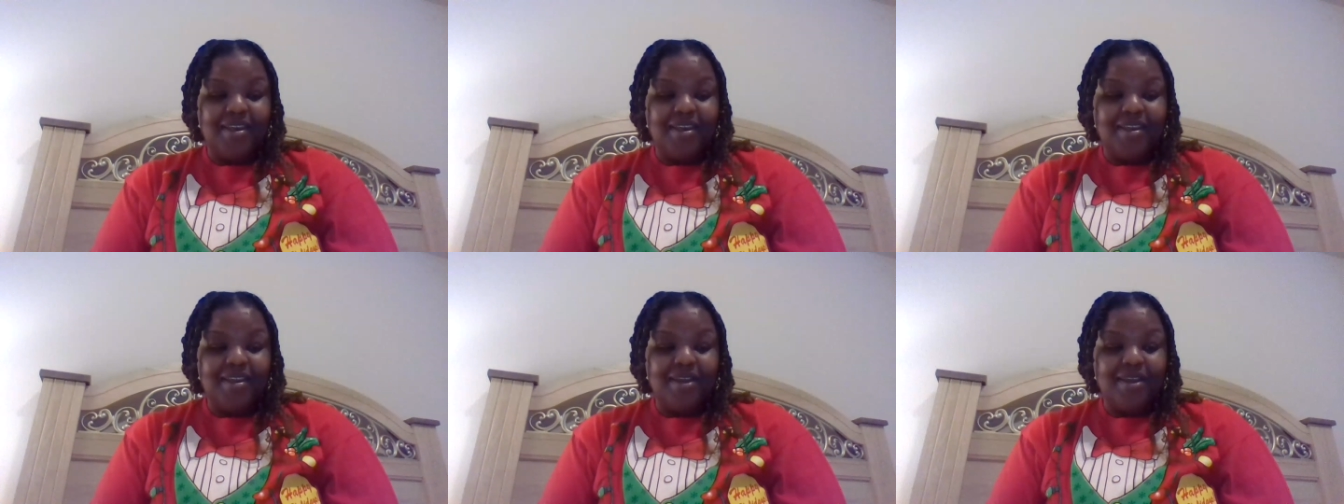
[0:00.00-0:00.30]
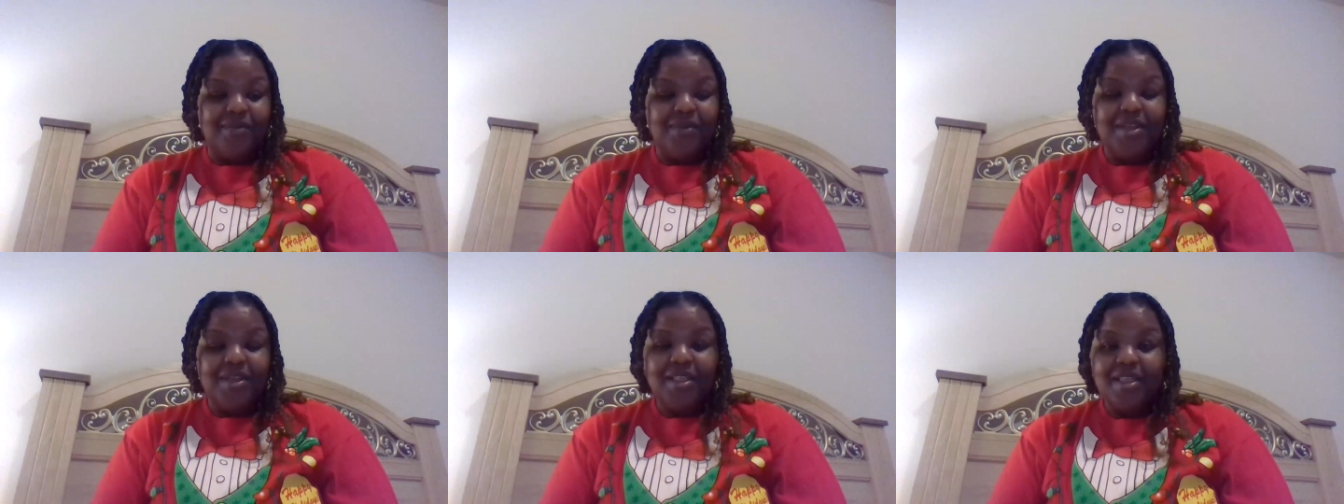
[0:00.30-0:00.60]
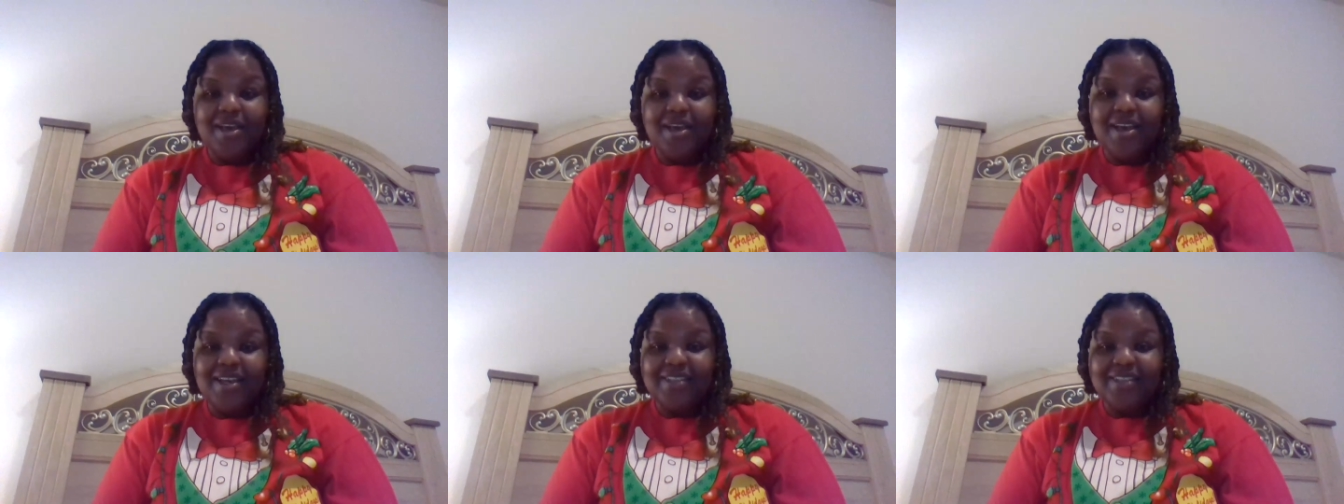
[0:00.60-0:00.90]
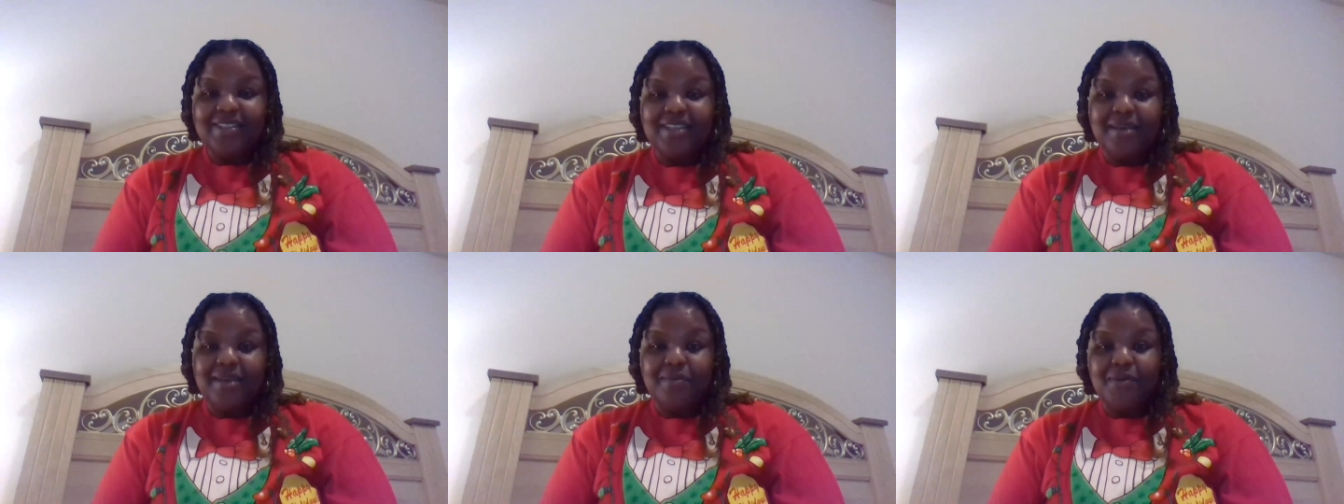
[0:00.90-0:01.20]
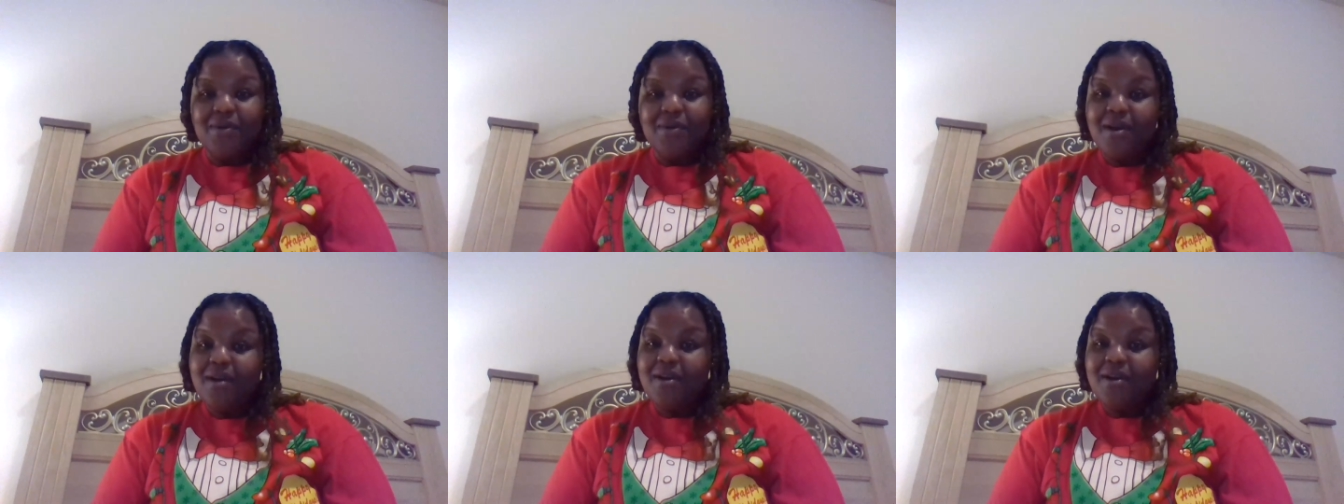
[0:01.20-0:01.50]
and I realized that
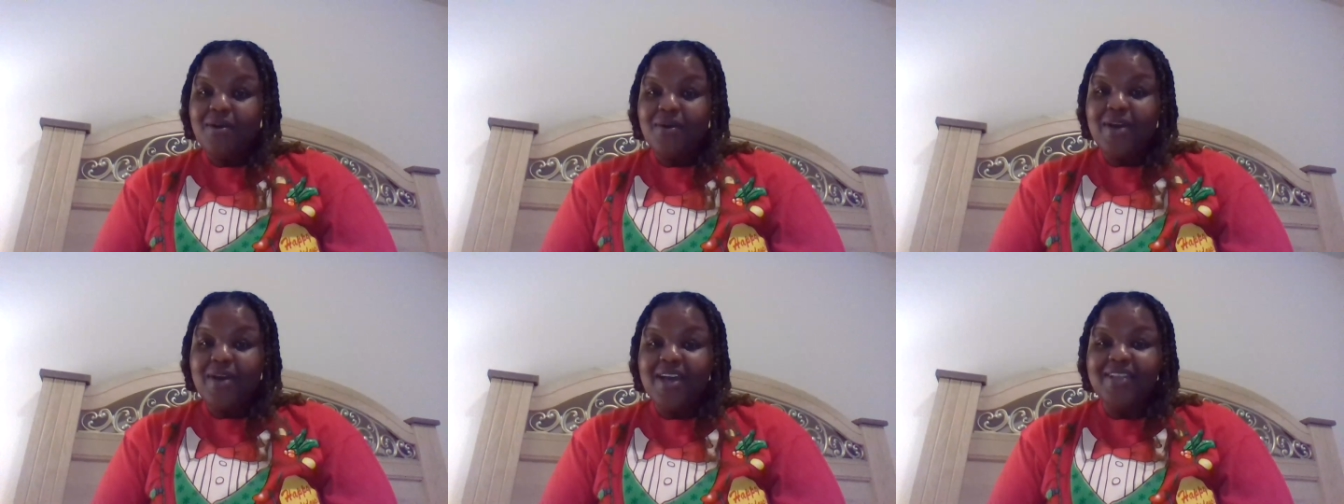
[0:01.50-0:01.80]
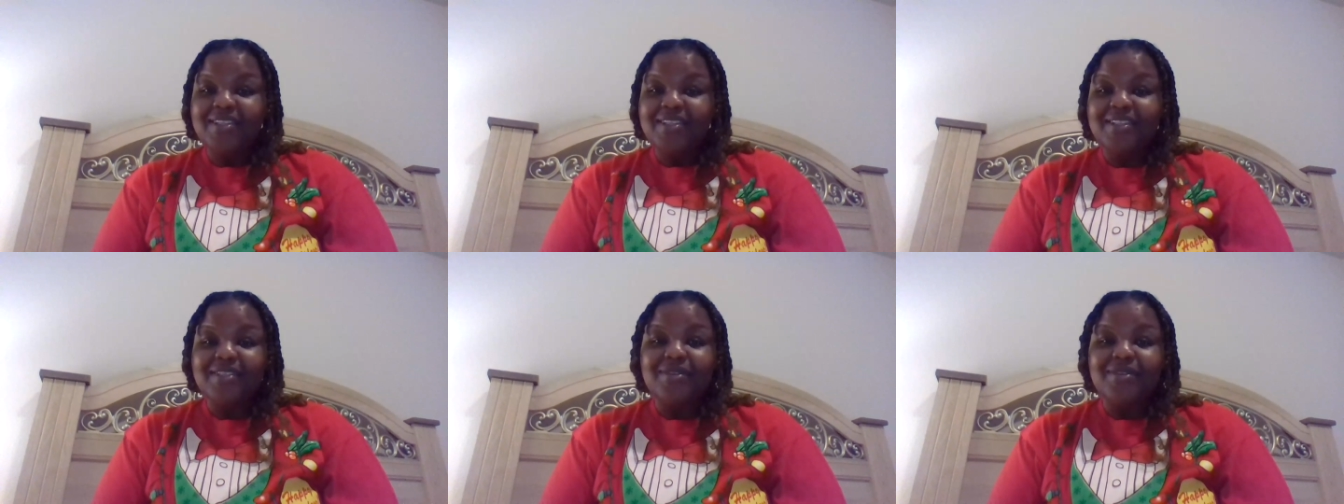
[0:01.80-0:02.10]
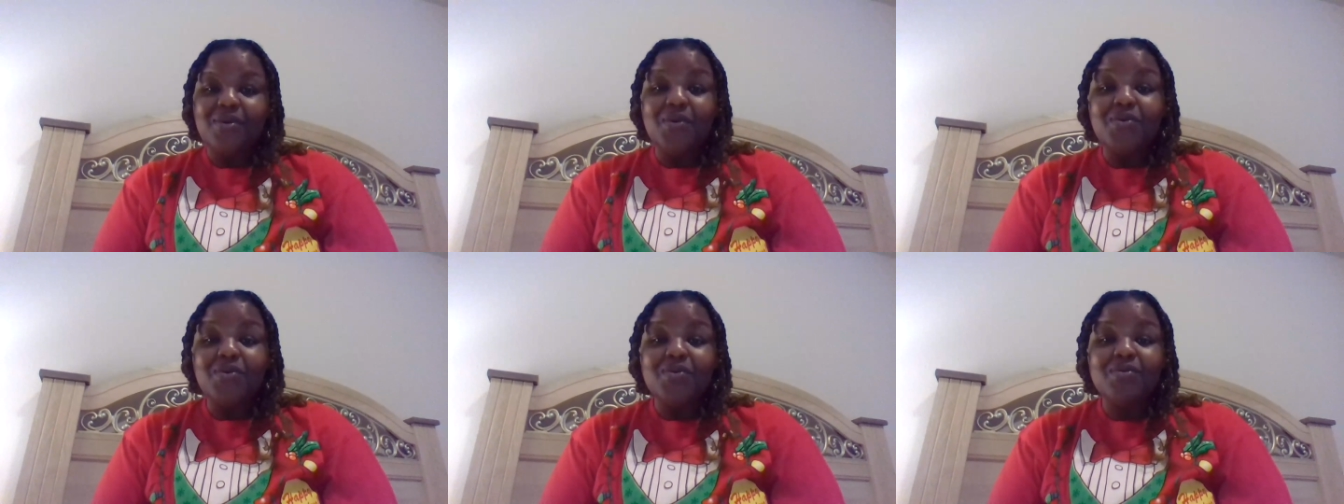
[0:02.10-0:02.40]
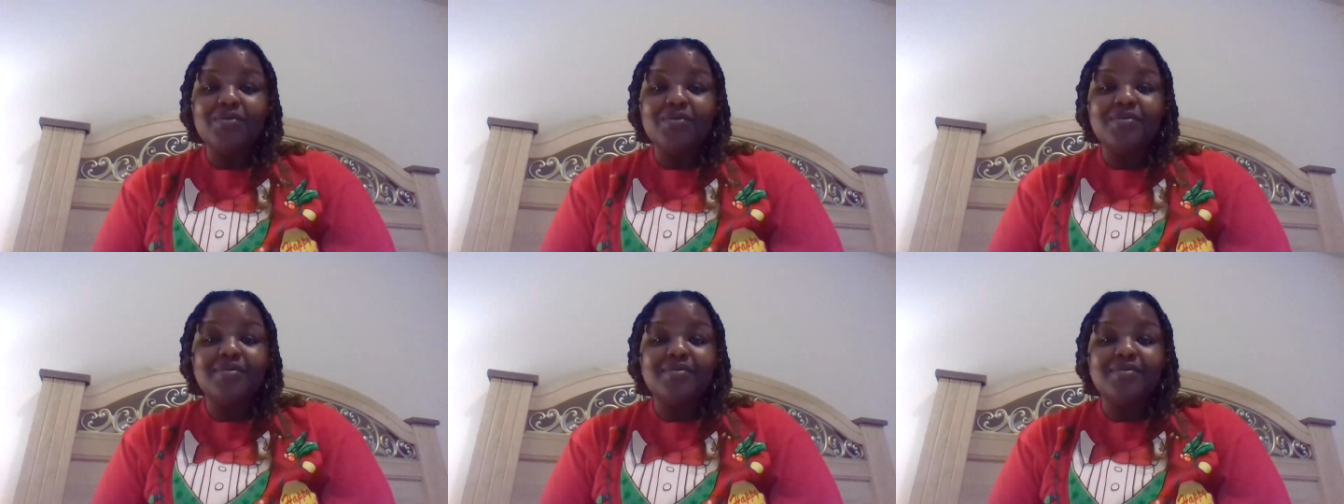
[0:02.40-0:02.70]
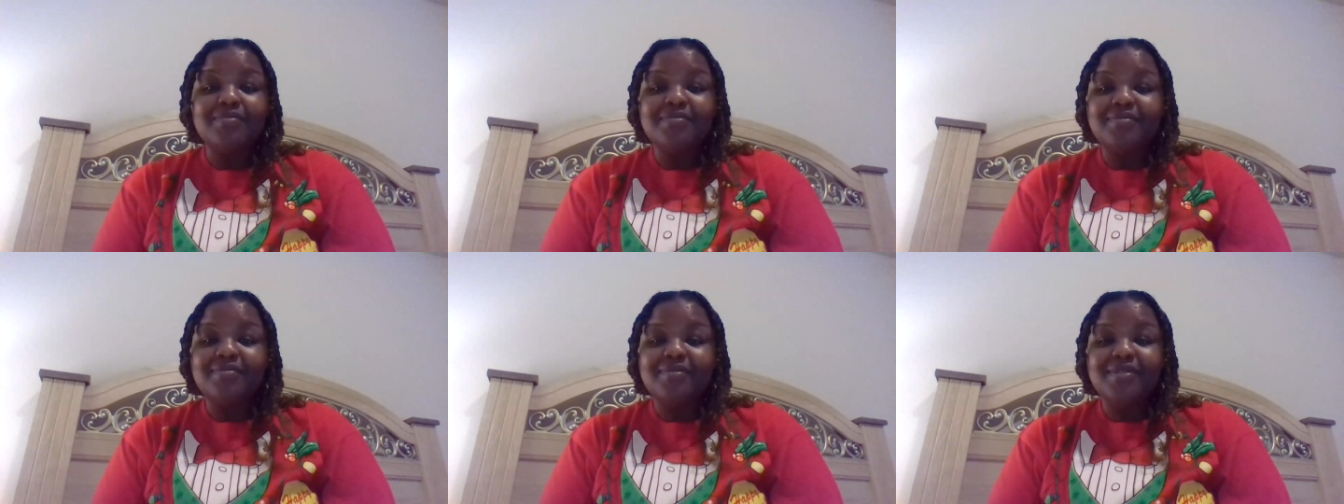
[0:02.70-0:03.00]
Morocco has its
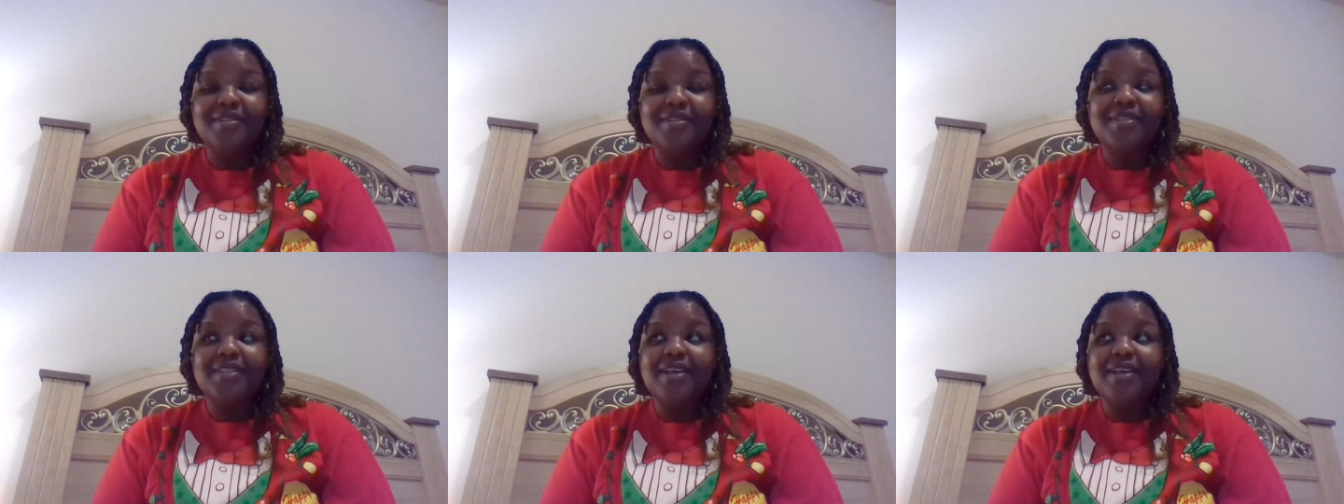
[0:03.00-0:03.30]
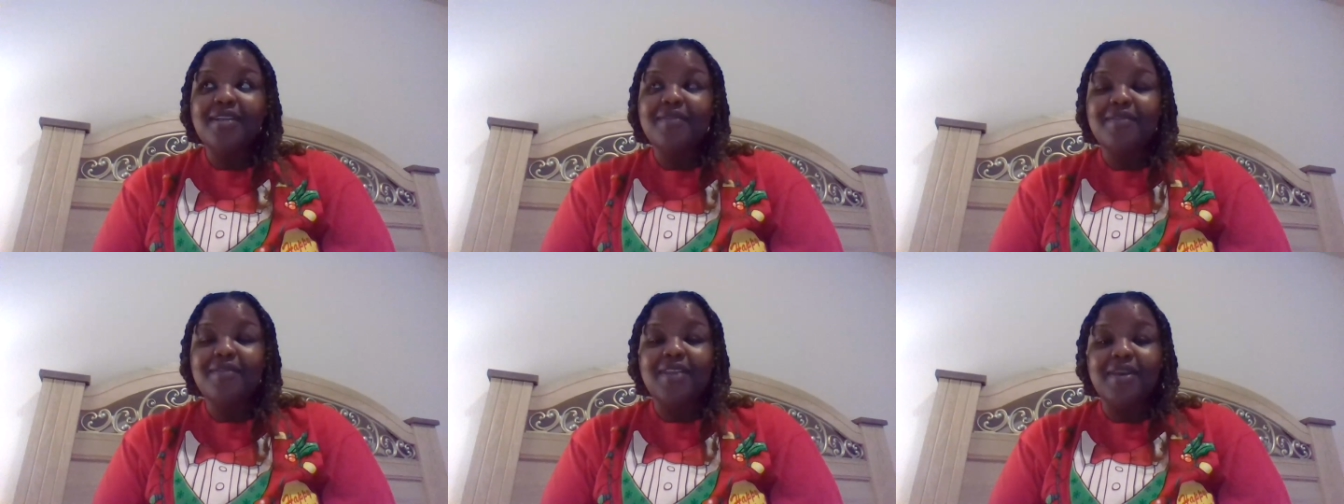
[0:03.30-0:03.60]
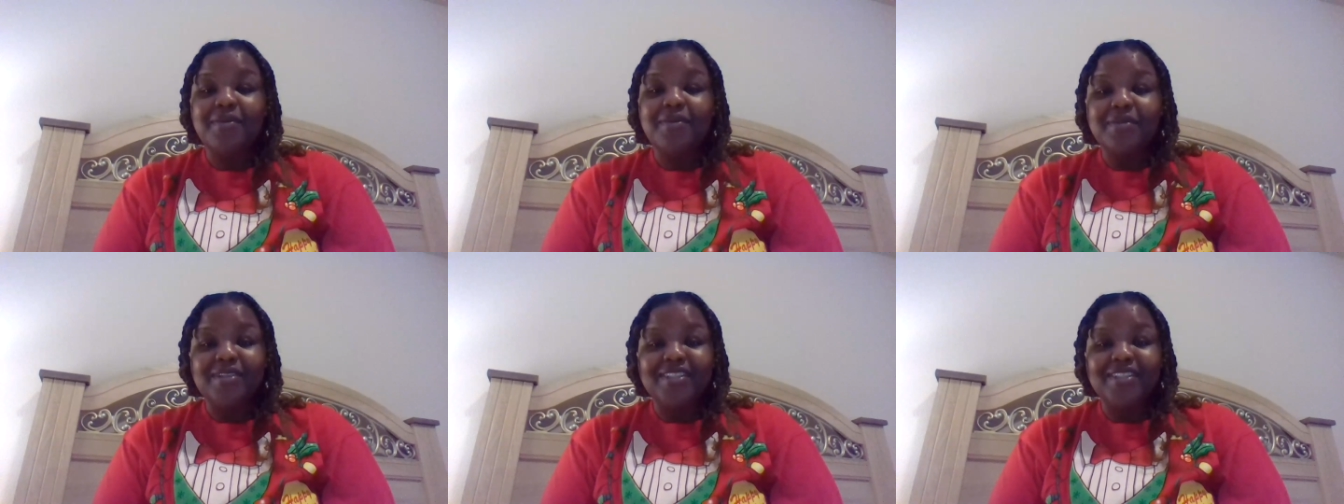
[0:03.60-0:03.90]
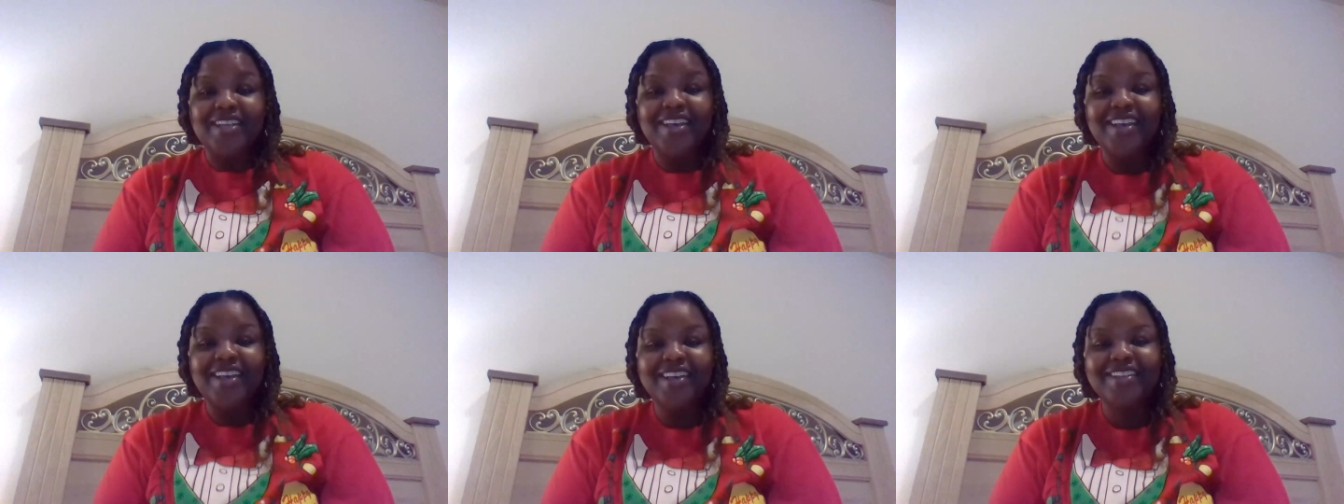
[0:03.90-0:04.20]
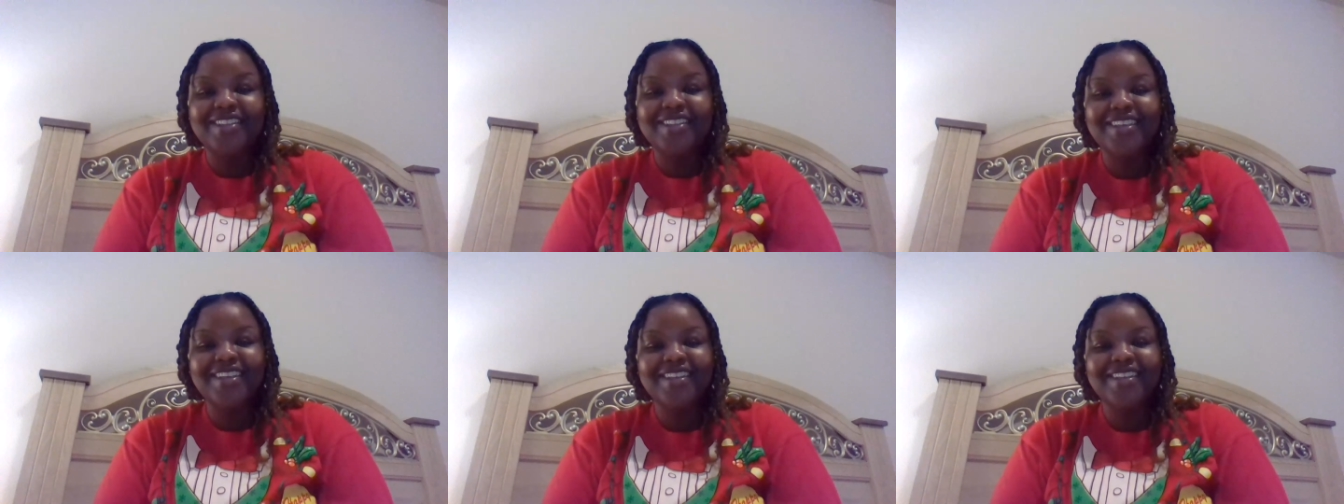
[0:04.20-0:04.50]
own set of
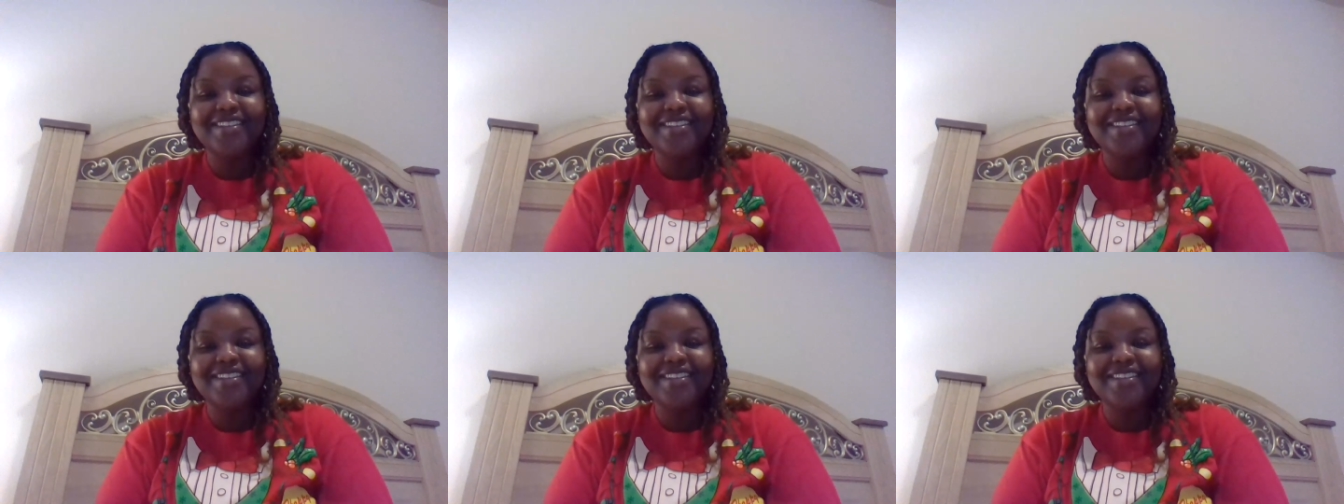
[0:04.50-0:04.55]
languages